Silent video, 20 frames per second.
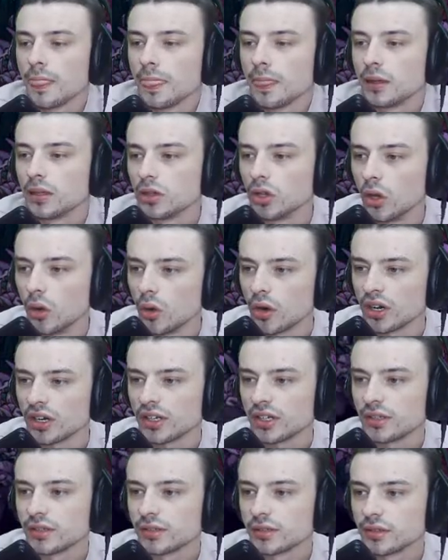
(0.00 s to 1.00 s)
Lord,
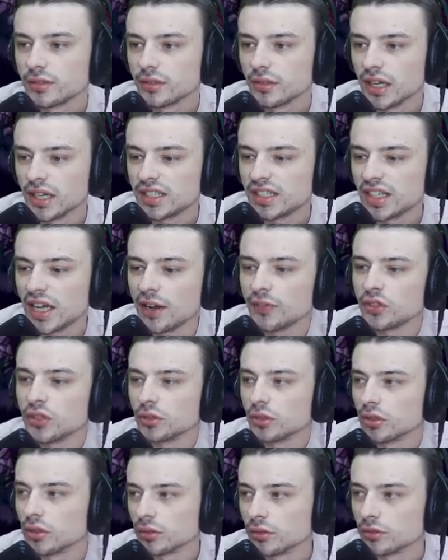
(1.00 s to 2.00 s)
I saved you,
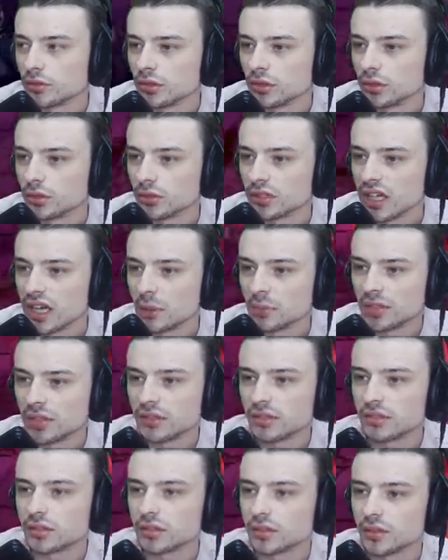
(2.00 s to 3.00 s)
little little goblin.
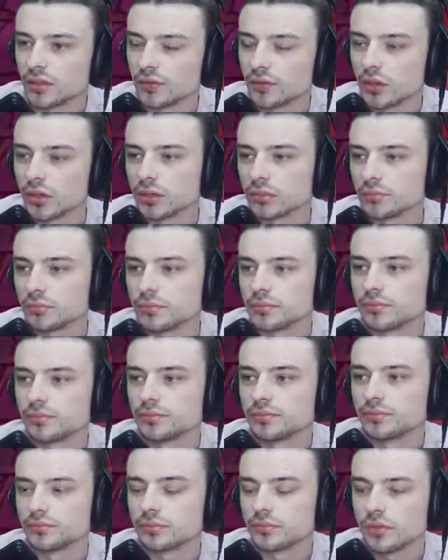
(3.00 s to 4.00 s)
Convert him.
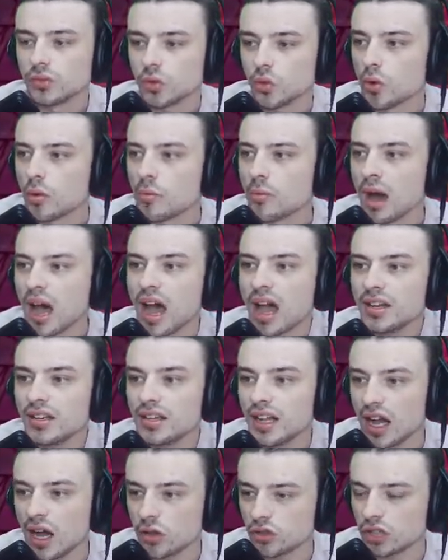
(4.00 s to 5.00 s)
You're mine
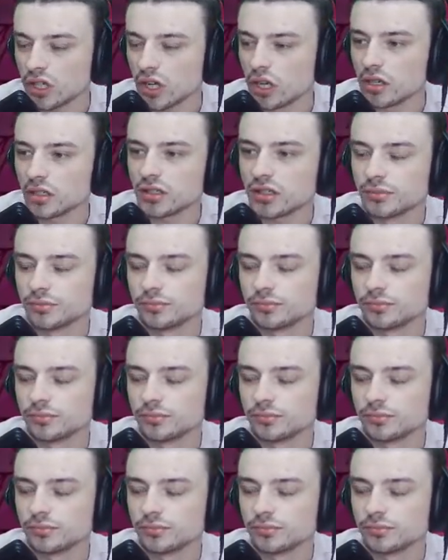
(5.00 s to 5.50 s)
now, slug.